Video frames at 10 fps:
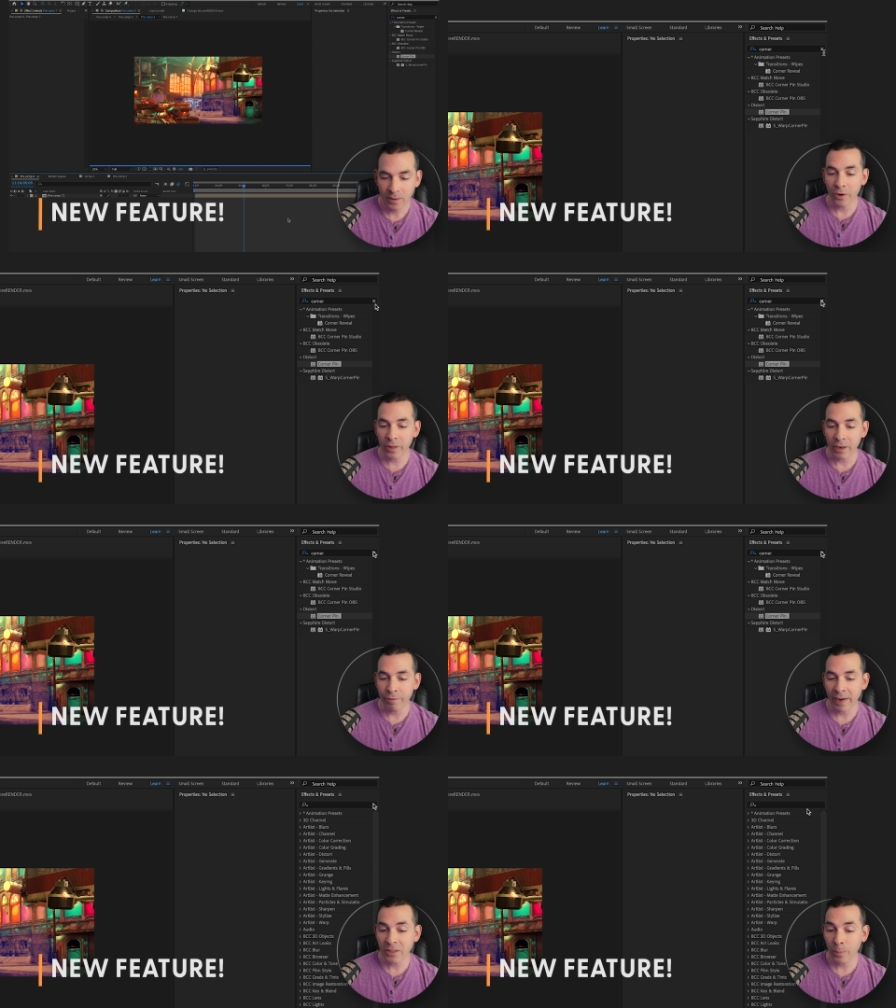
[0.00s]
Under the
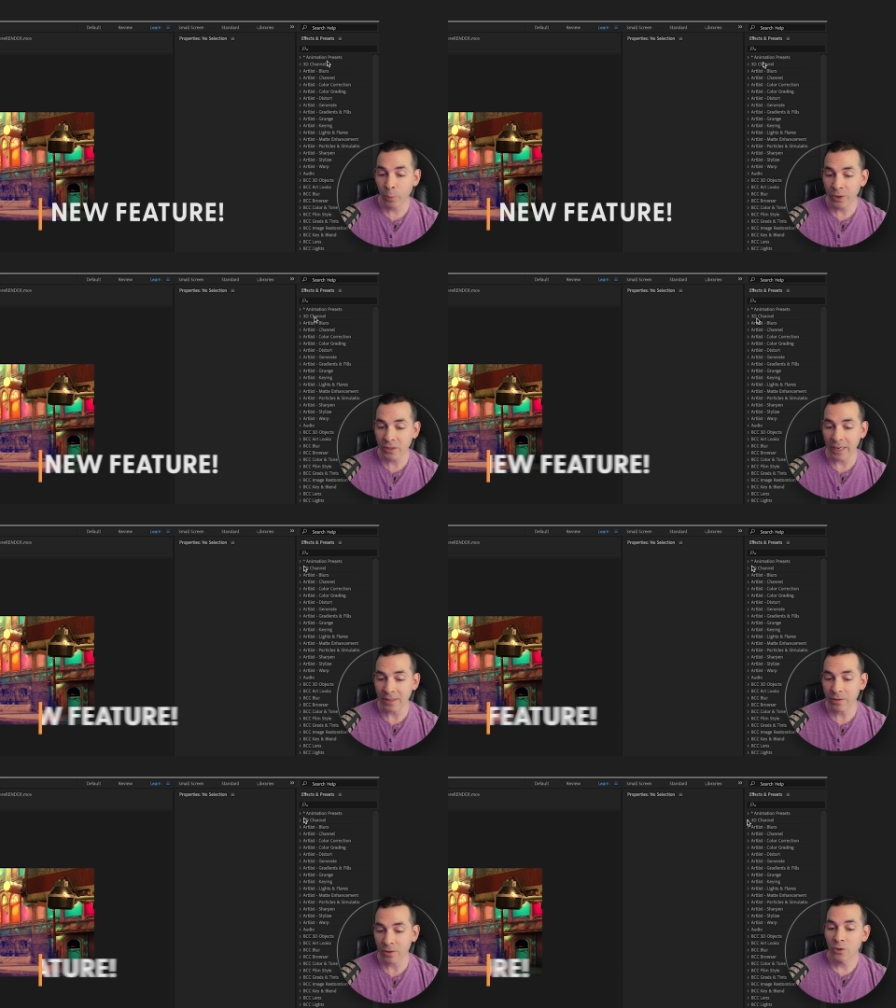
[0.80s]
effects and
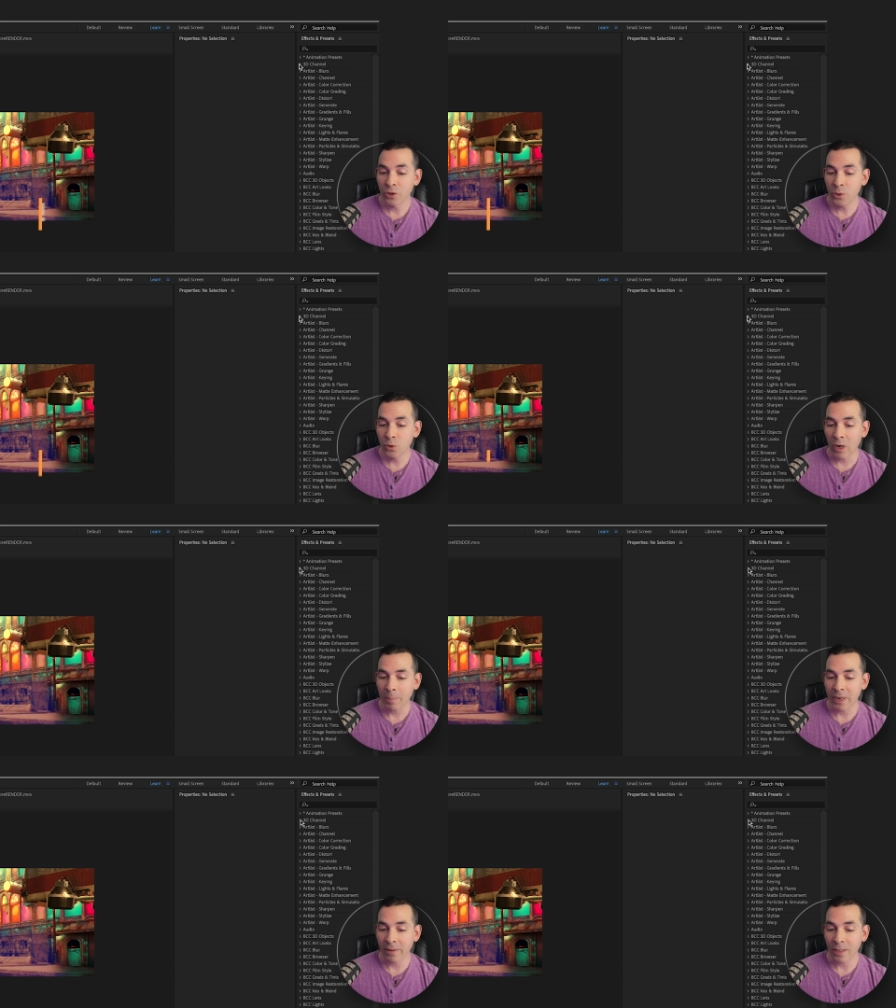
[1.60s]
presets, there's a new
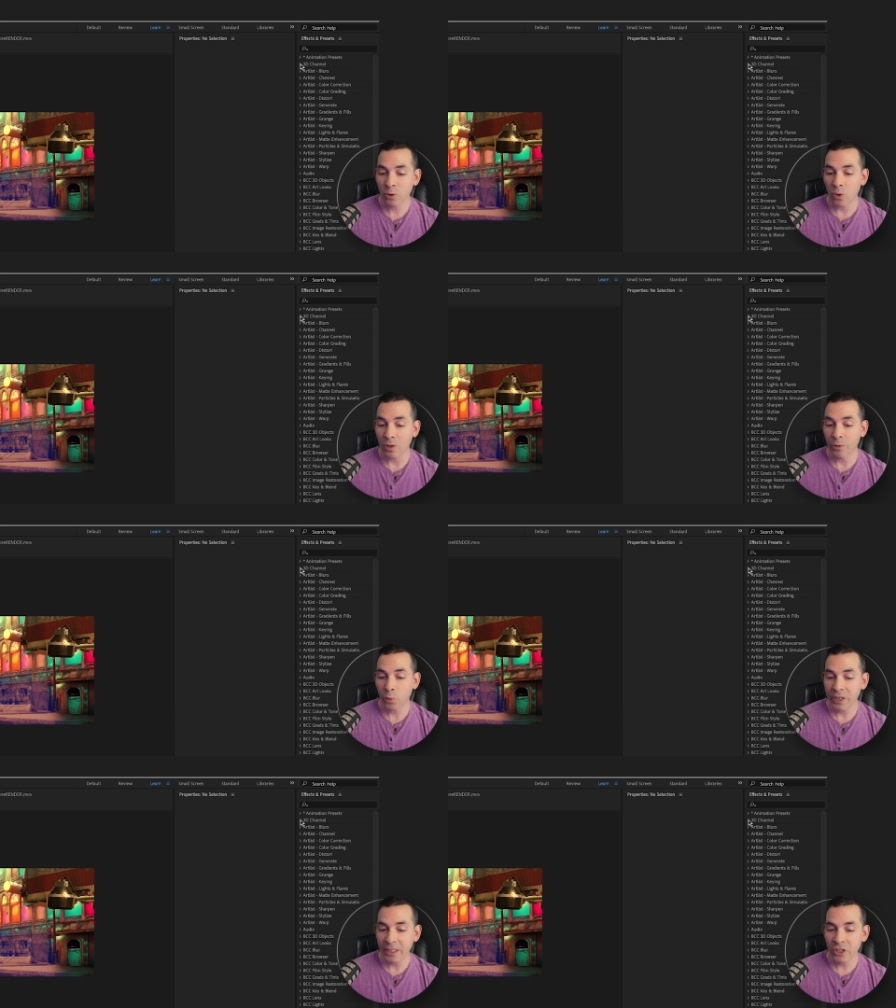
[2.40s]
dropdown that's called
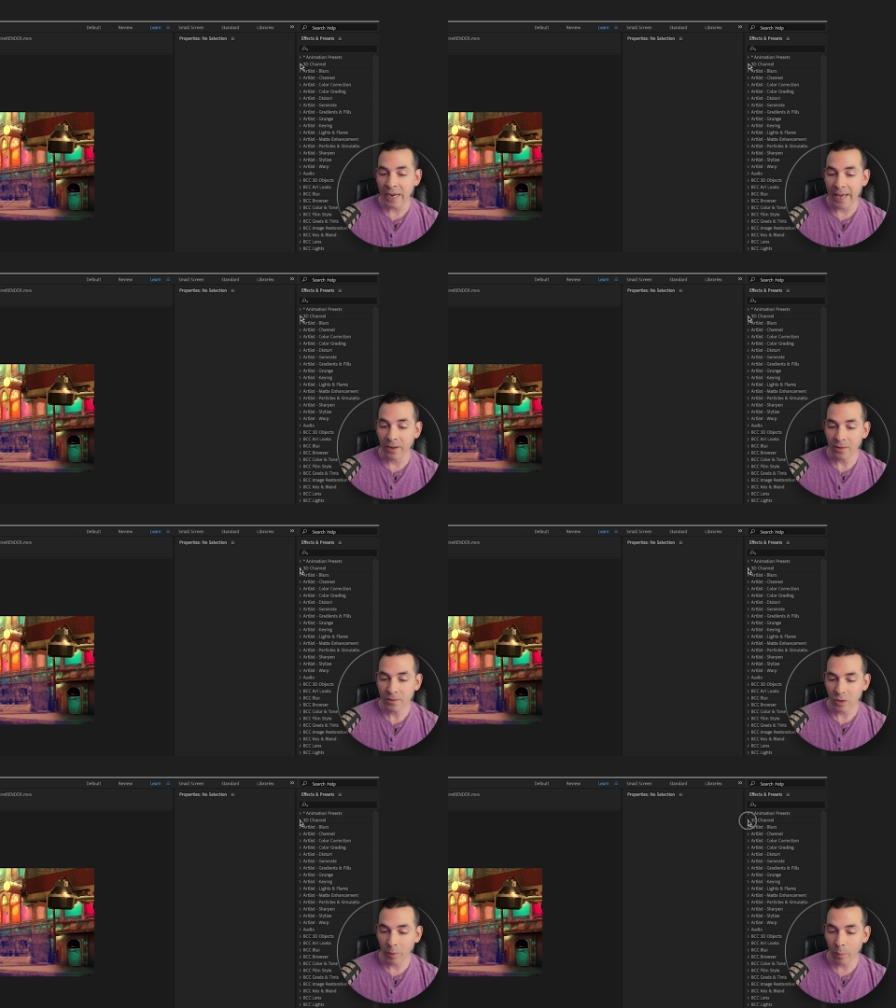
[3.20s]
3D channel.
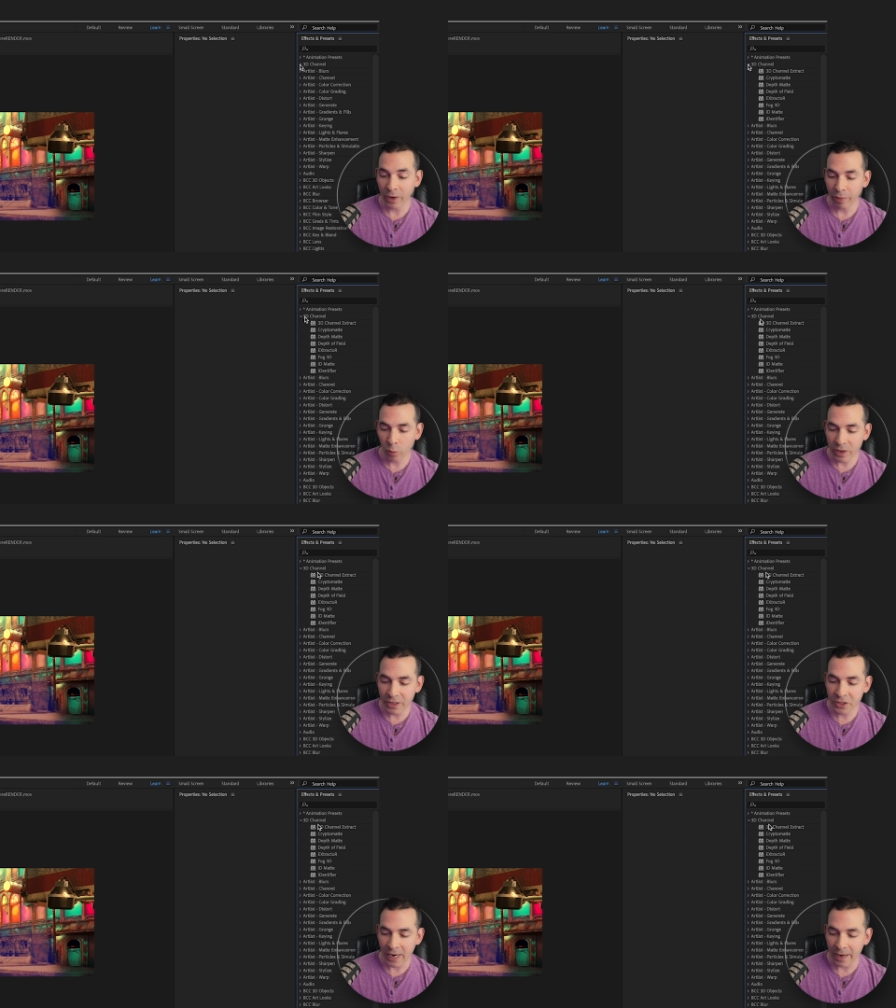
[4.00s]
So I'm gonna bring
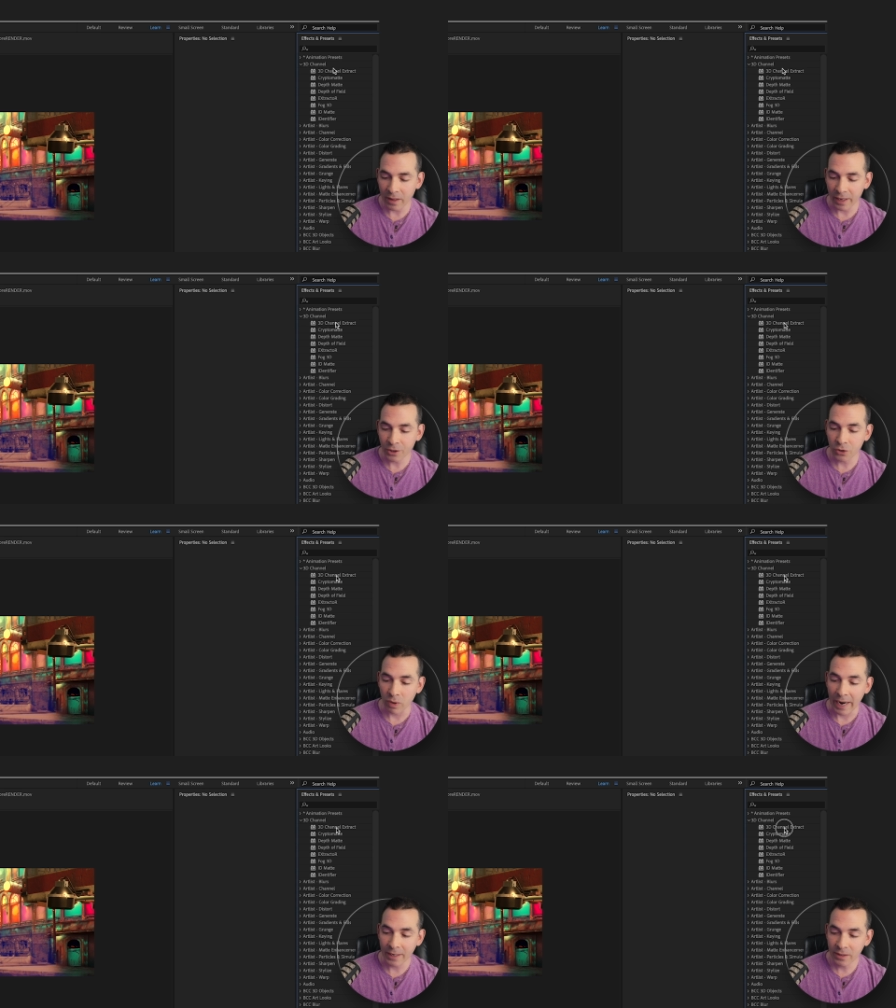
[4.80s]
3D channel
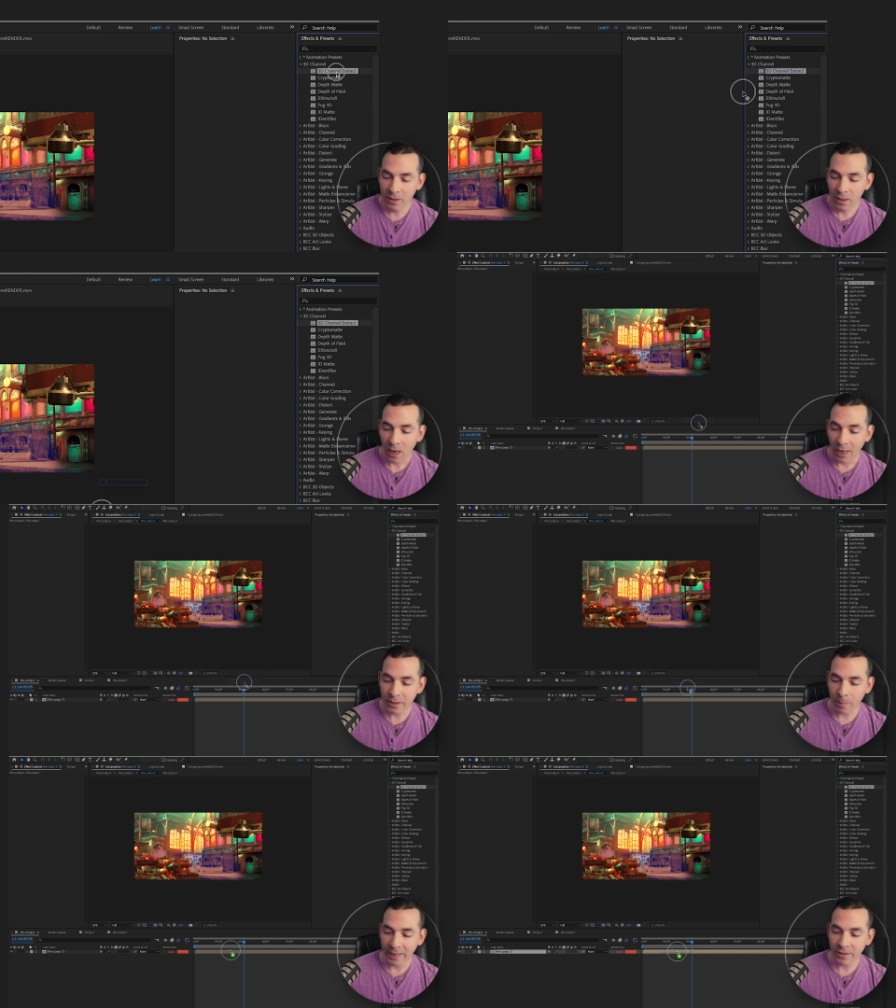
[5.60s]
extract
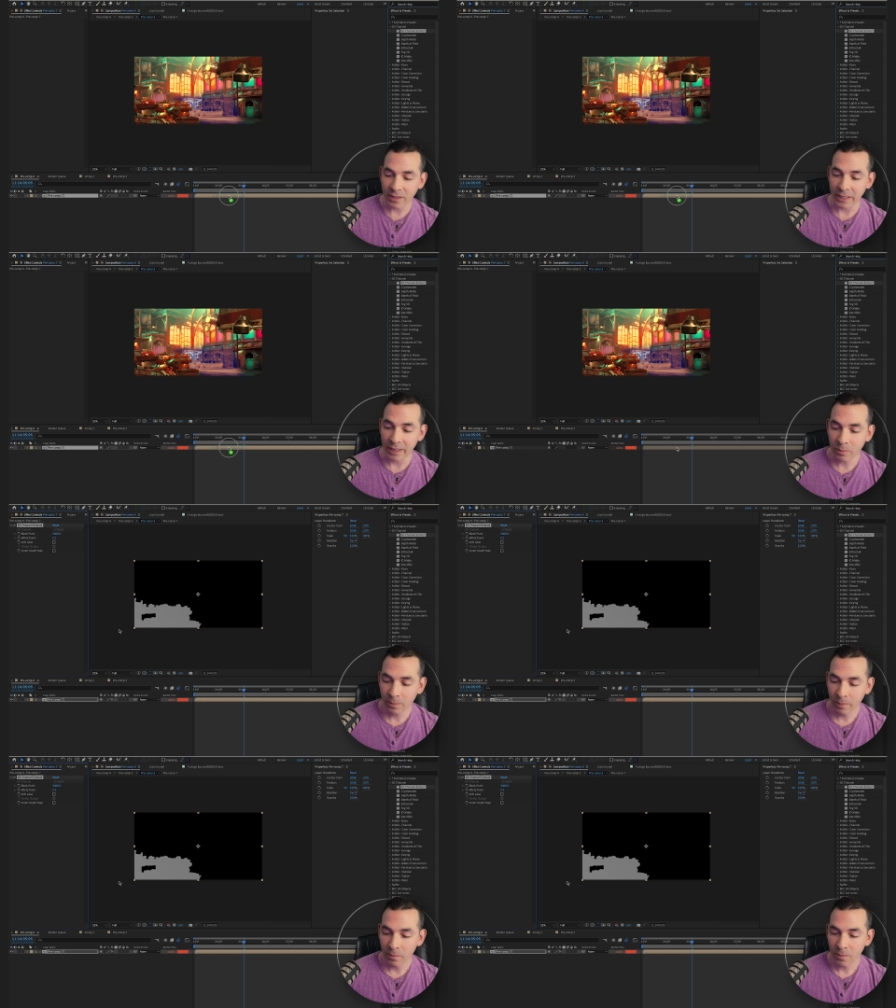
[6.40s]
onto my scene.
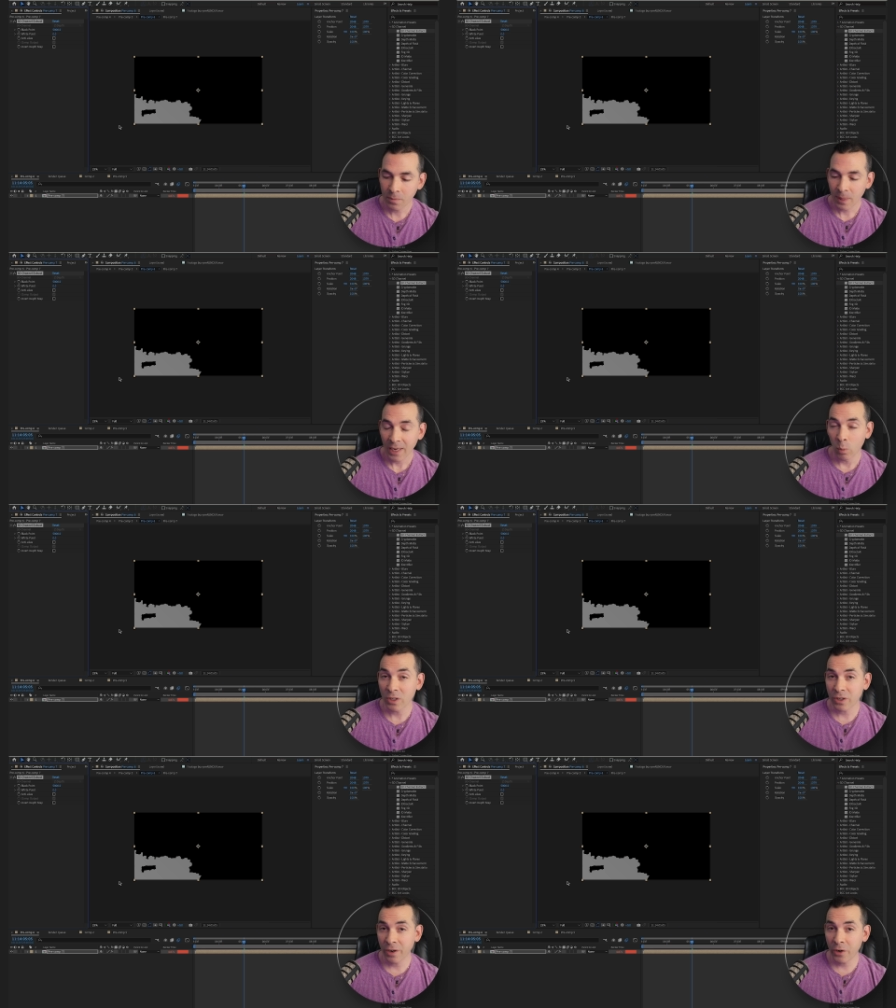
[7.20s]
And
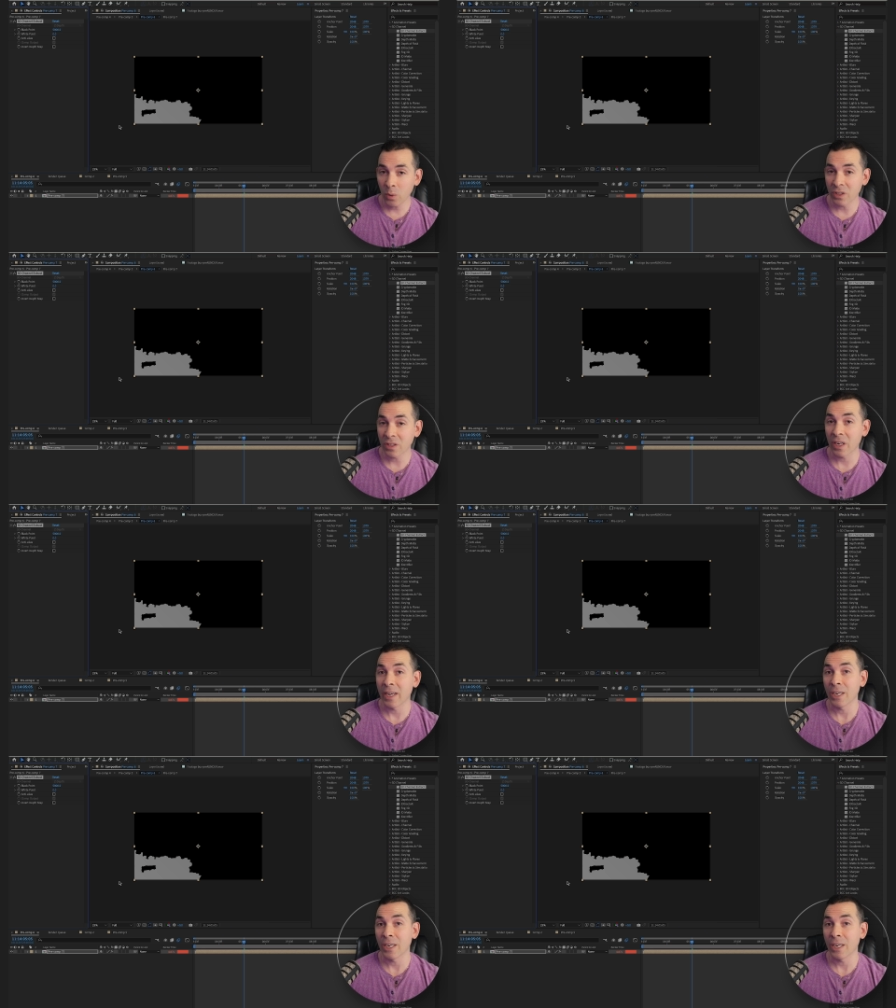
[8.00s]
what it's gonna do is it's gonna